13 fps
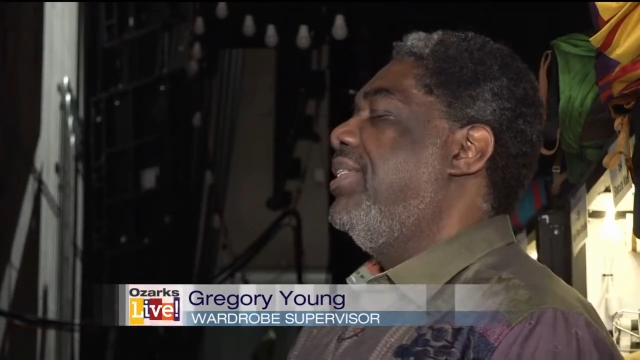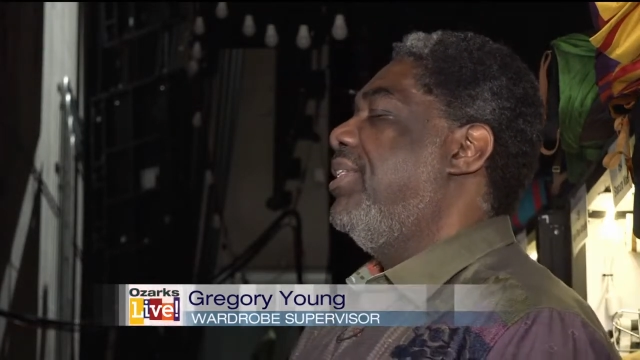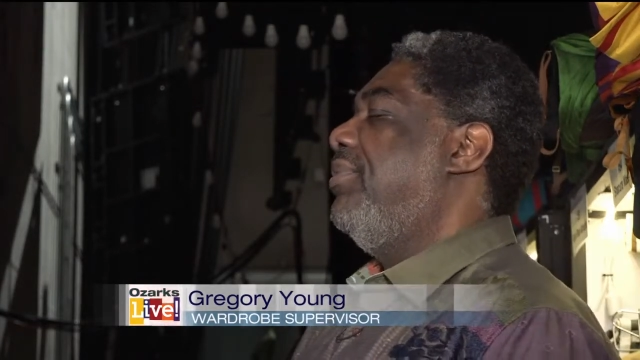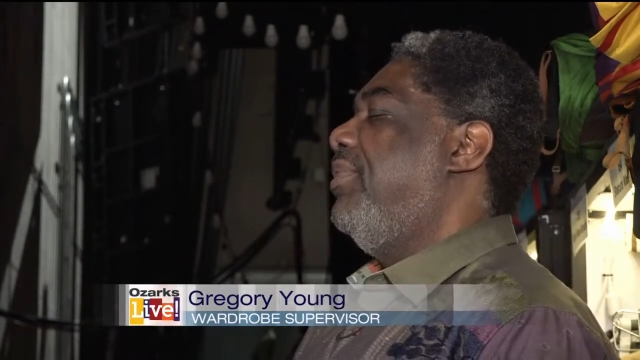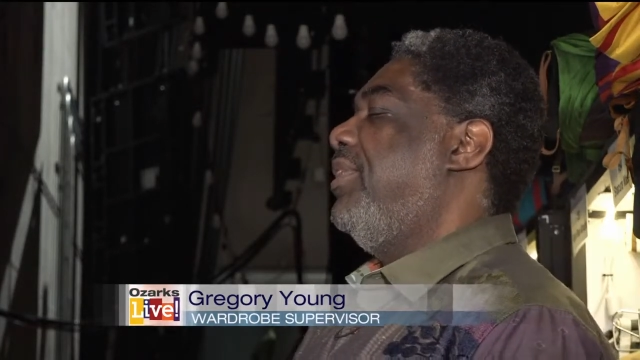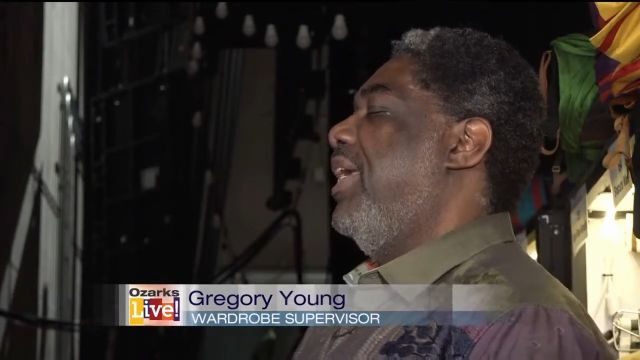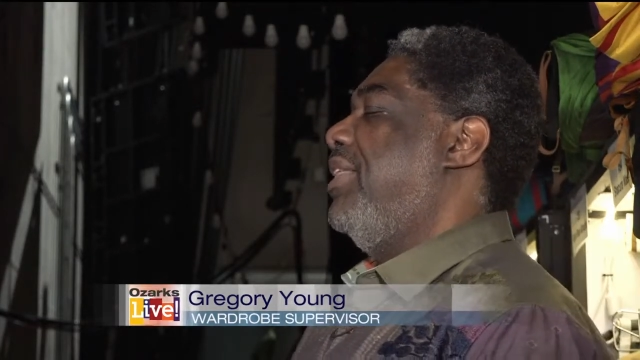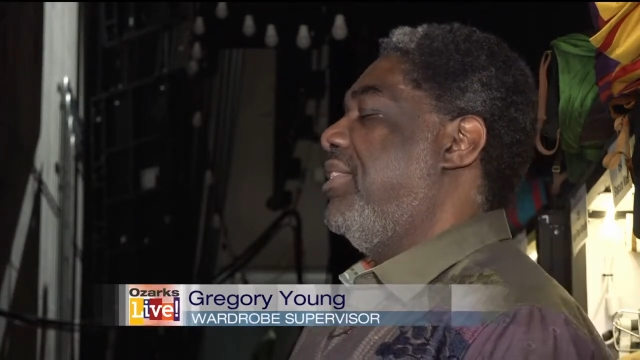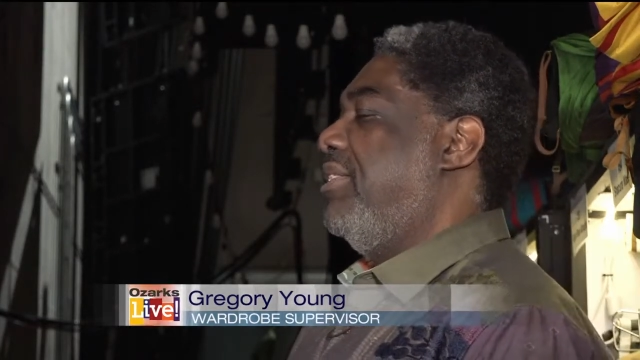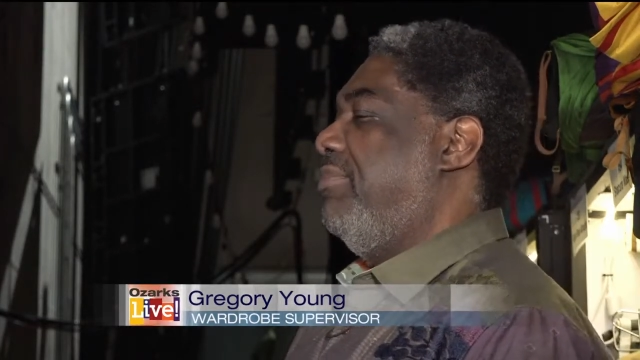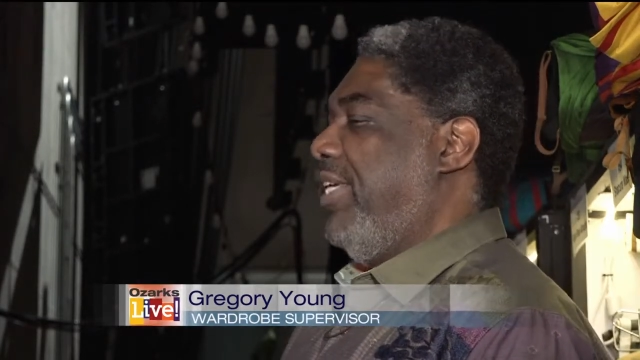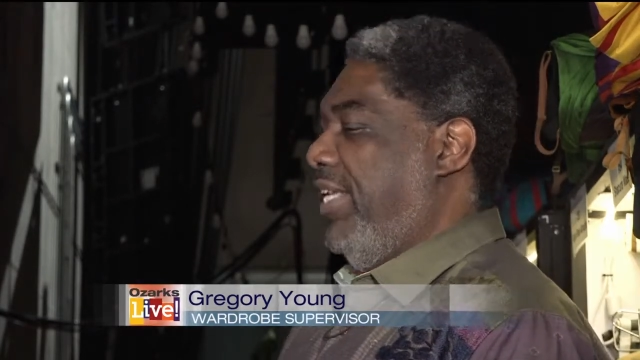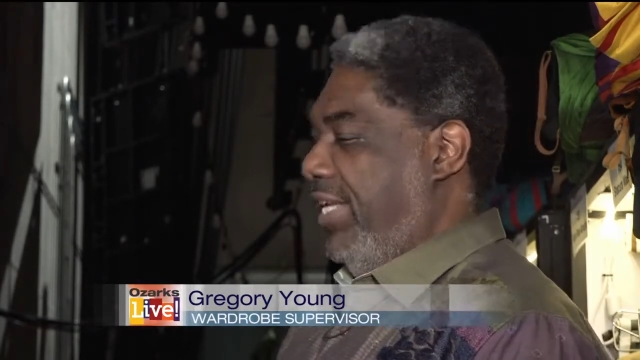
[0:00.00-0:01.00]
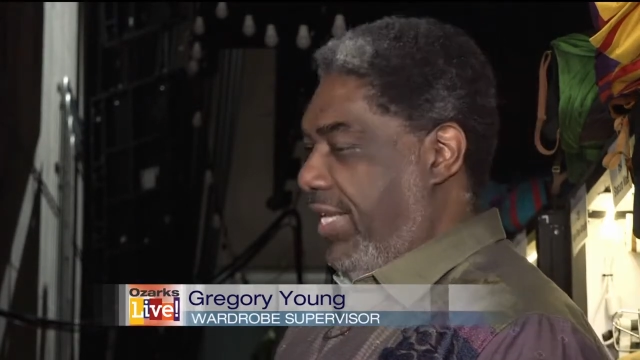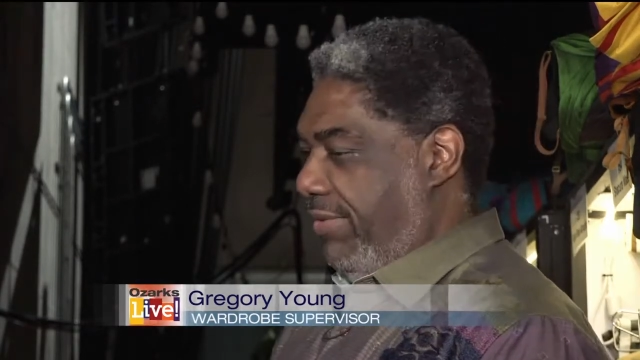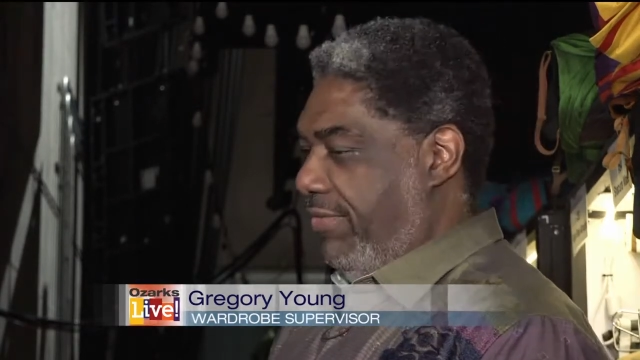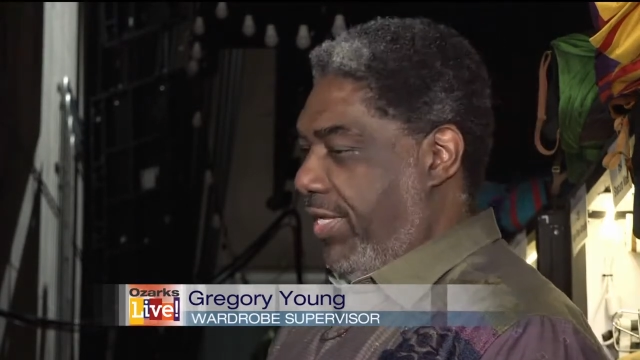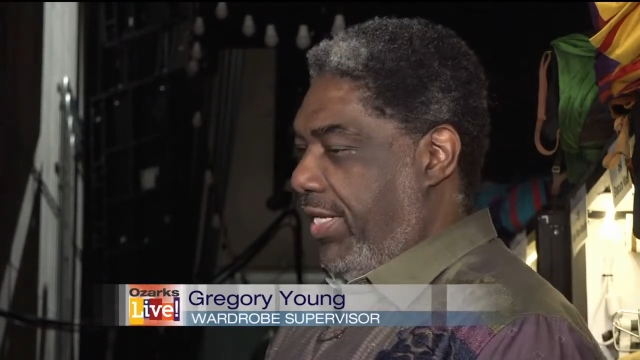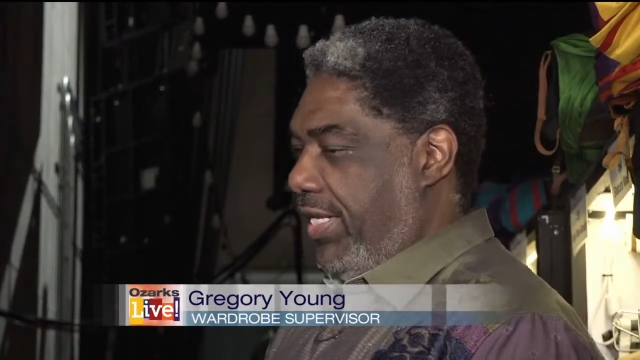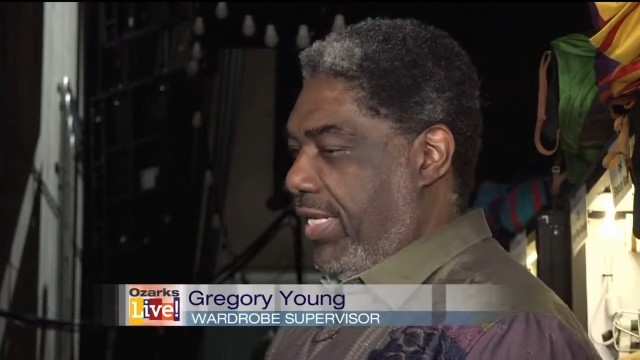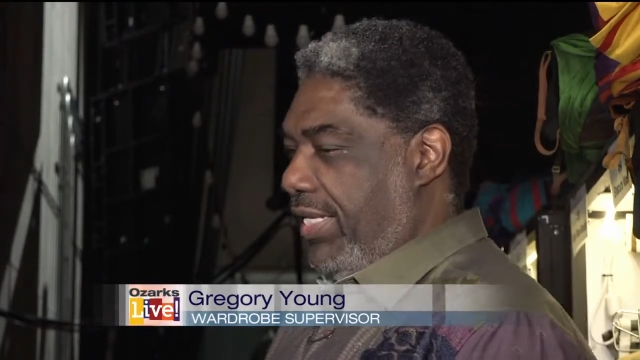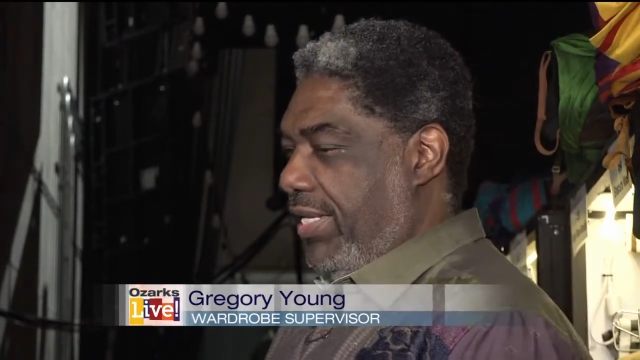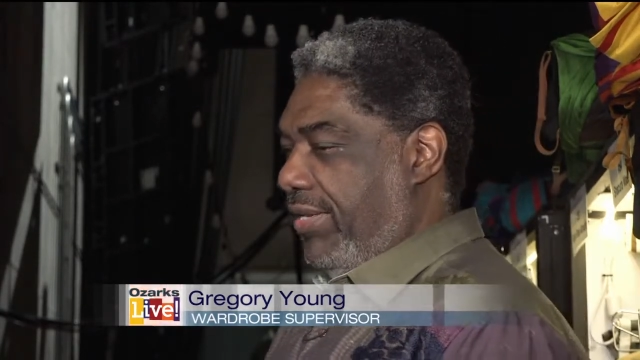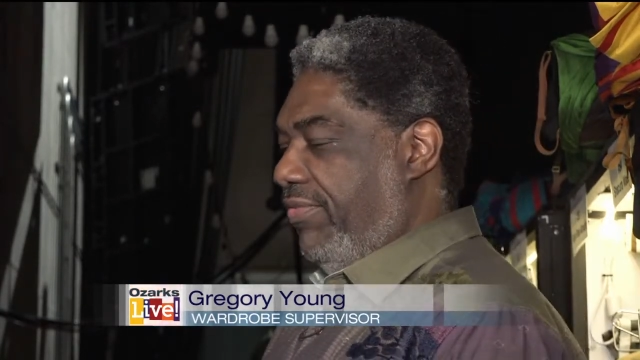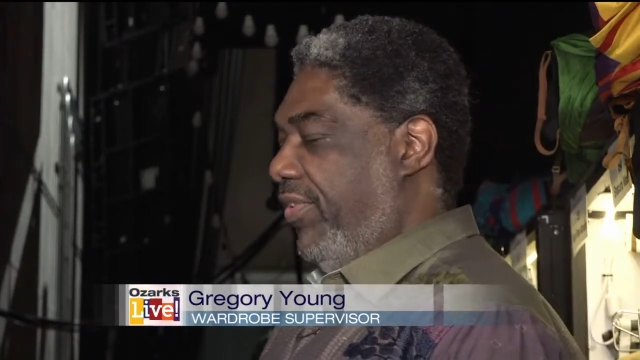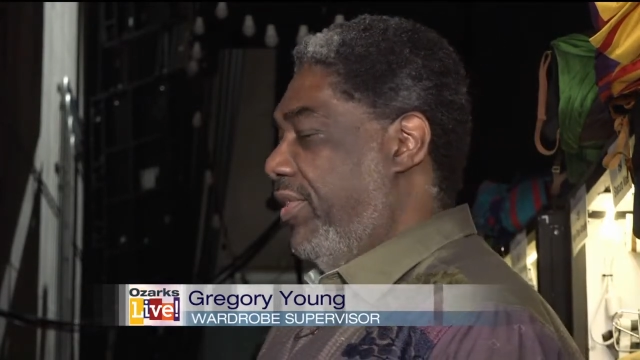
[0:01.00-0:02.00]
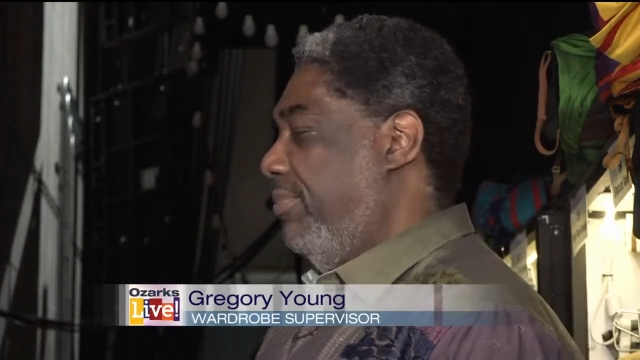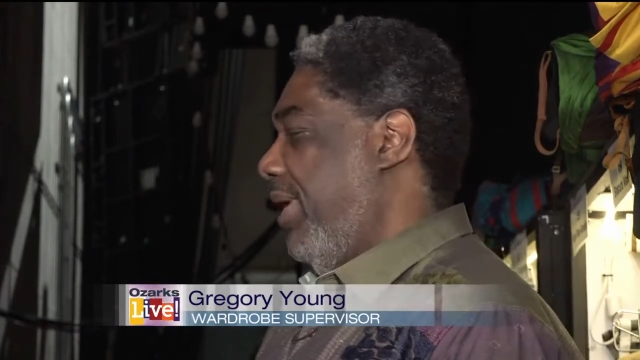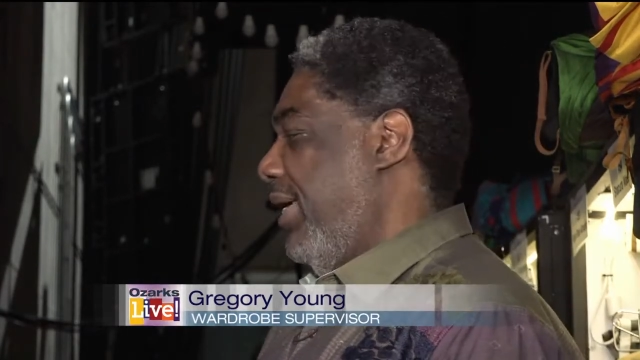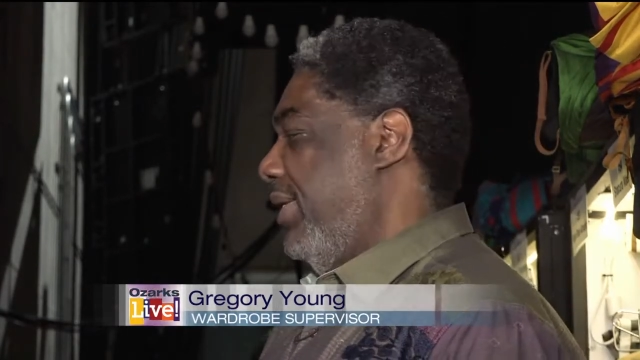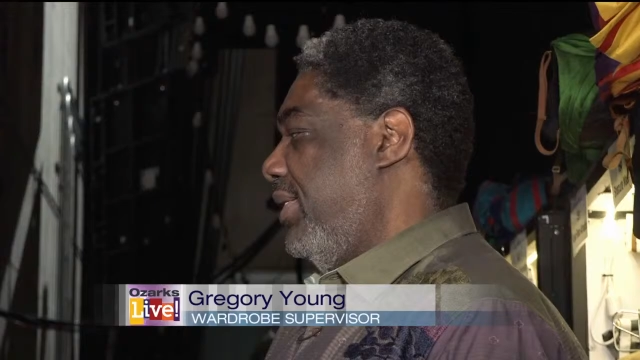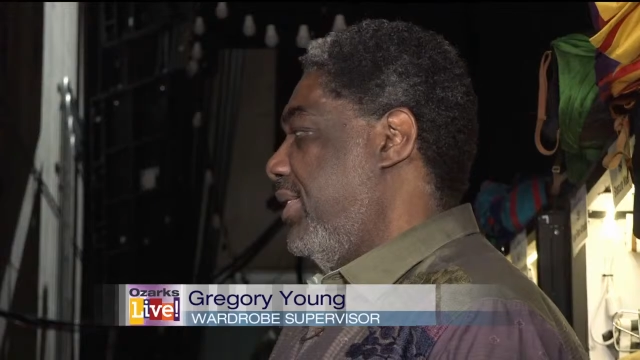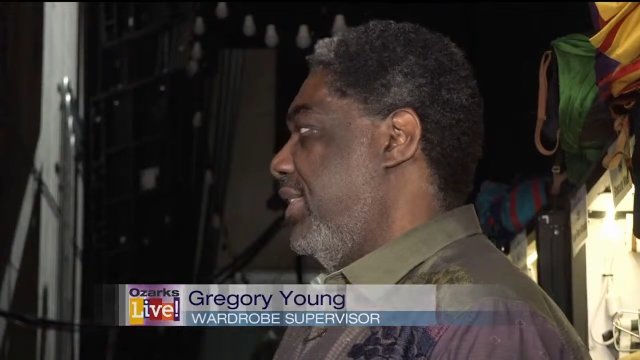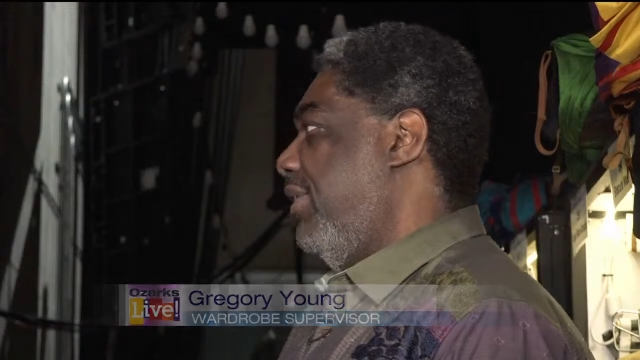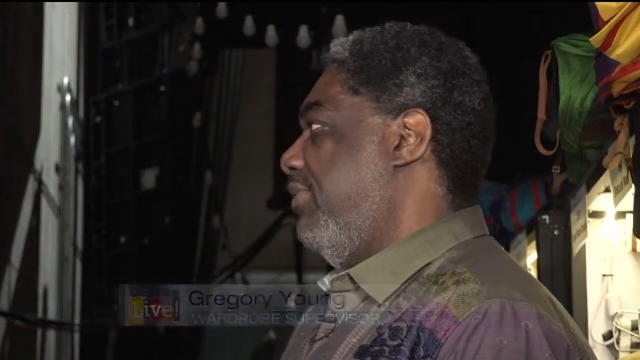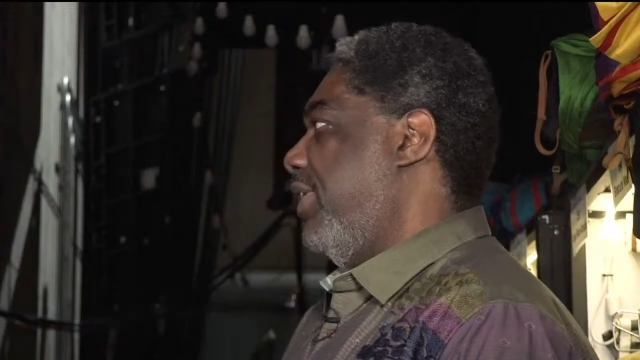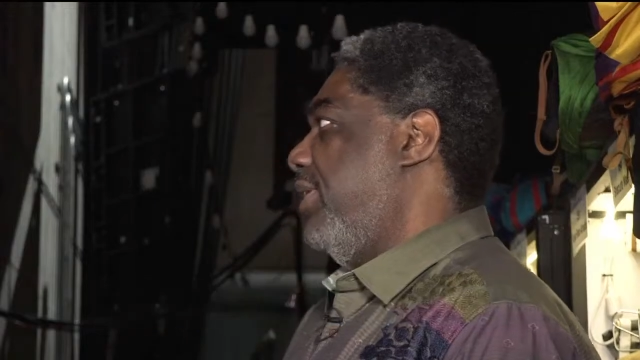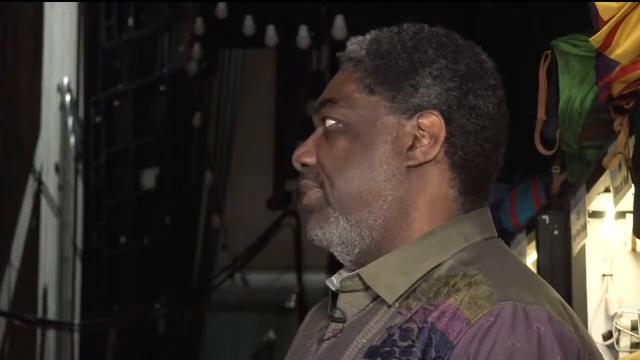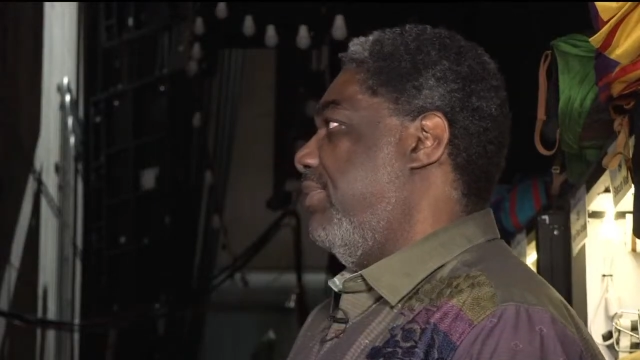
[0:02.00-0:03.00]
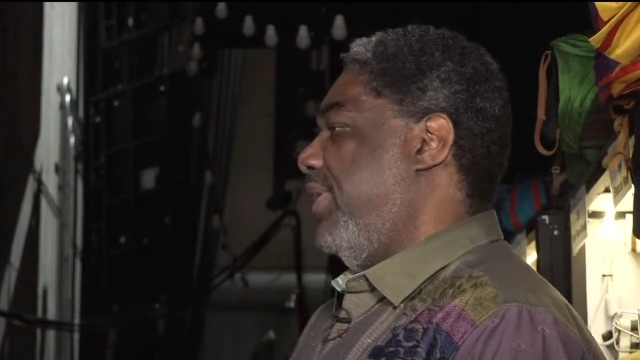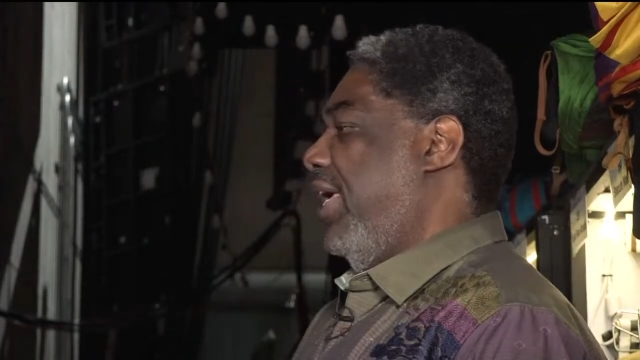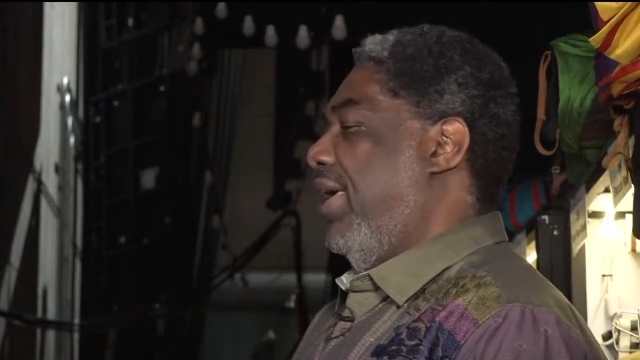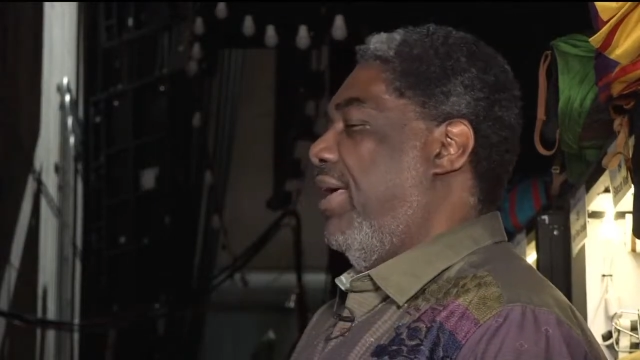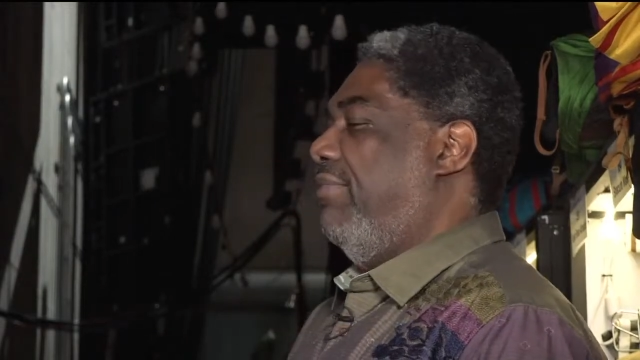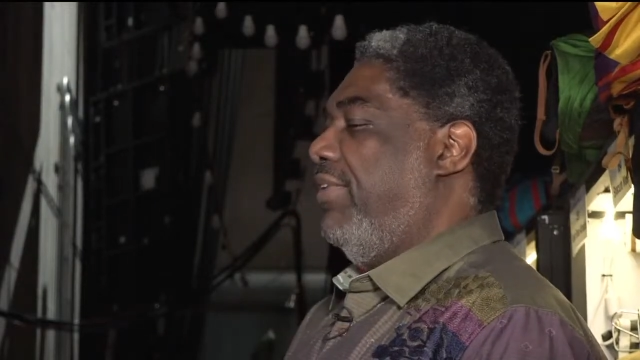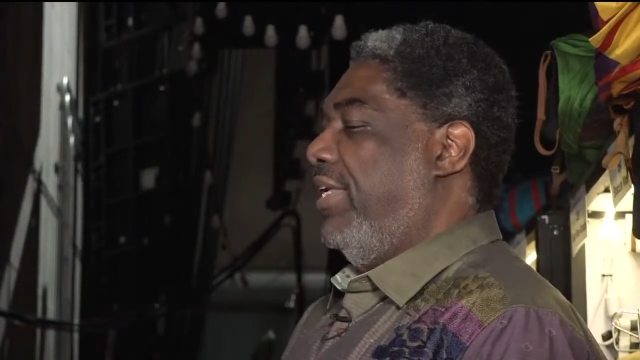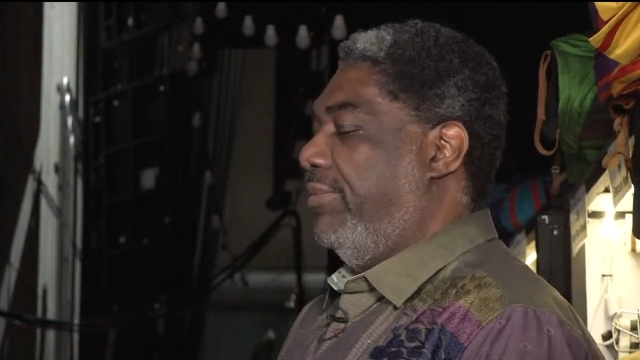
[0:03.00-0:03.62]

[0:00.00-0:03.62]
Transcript: So that's the beginning of it, and then for the maintenance of it, we have.